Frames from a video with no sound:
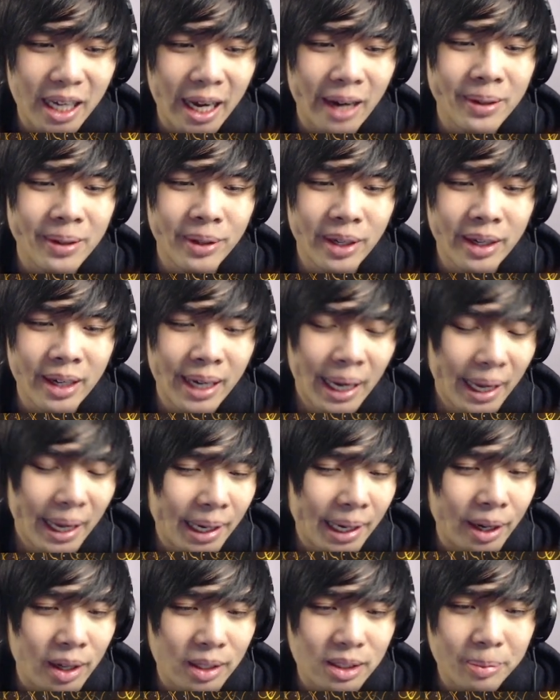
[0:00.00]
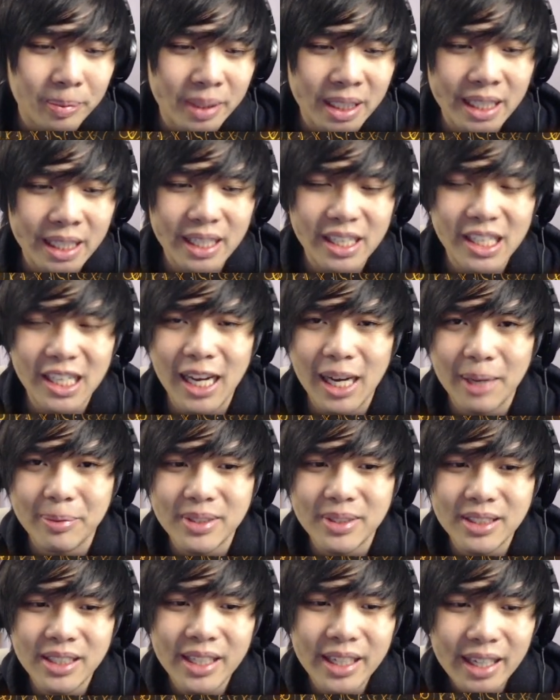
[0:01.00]
ultimately
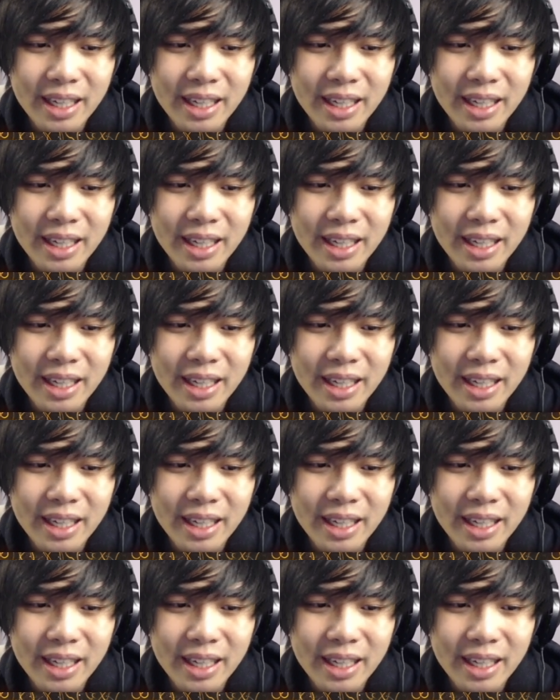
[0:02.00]
collapse.